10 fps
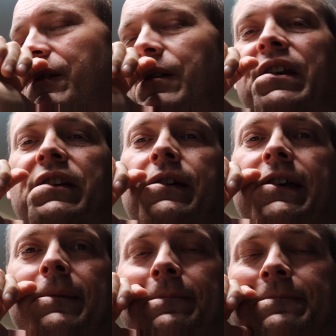to go ahead and do
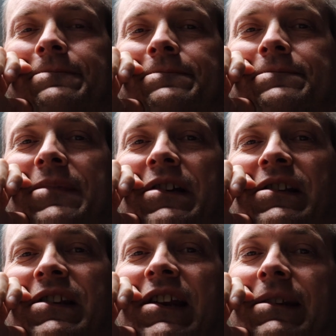it. I
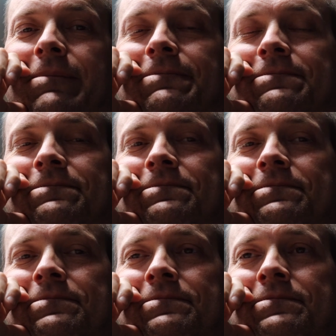just did it.
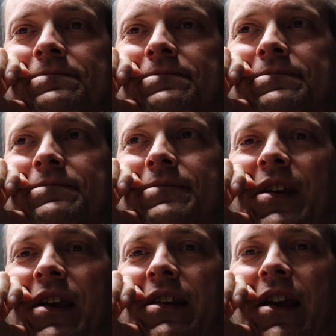
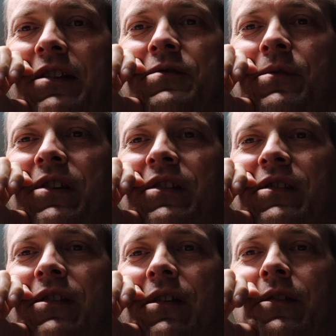And that
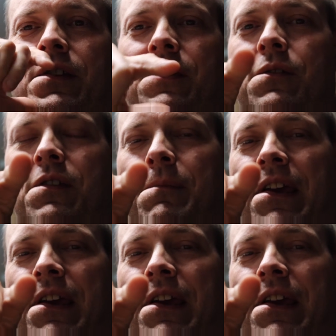choice only you can